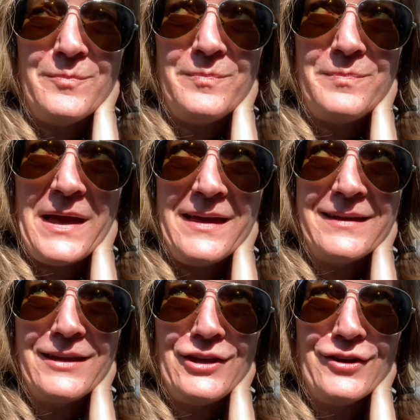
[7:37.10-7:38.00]

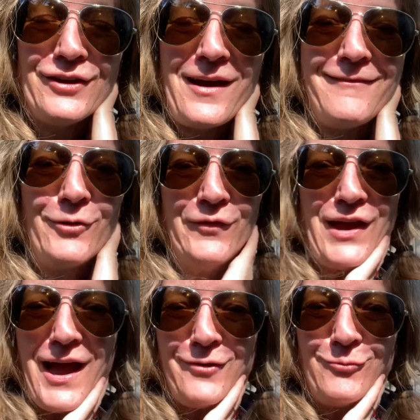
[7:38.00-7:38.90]
pedicure, I've only
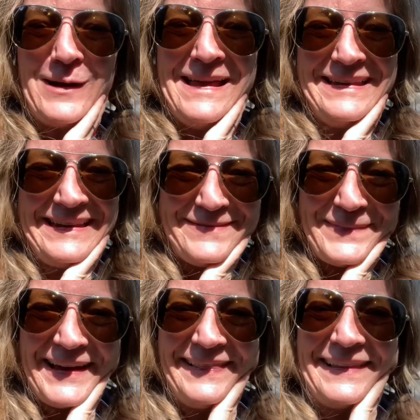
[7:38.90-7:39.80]
had one
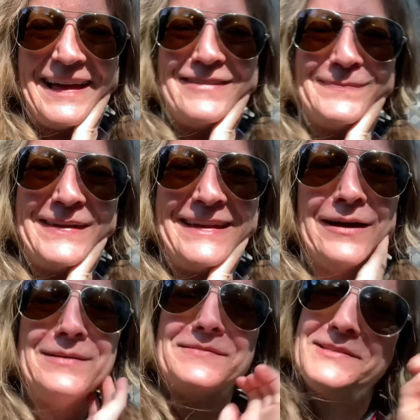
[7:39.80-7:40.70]
in my life, but
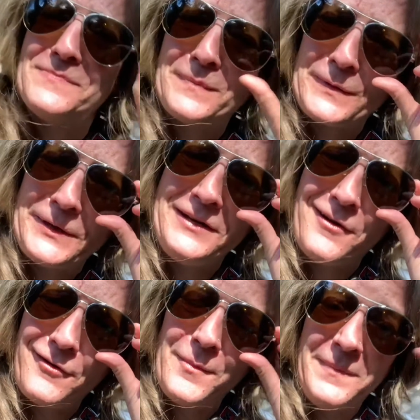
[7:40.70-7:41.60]
it was pretty
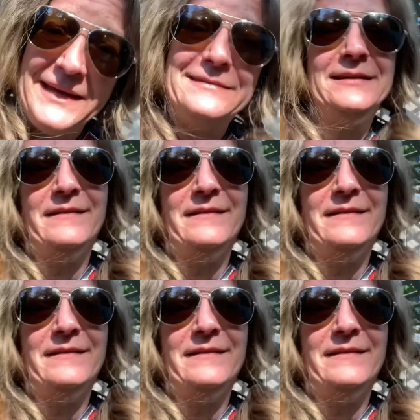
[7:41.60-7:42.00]
darn amazing.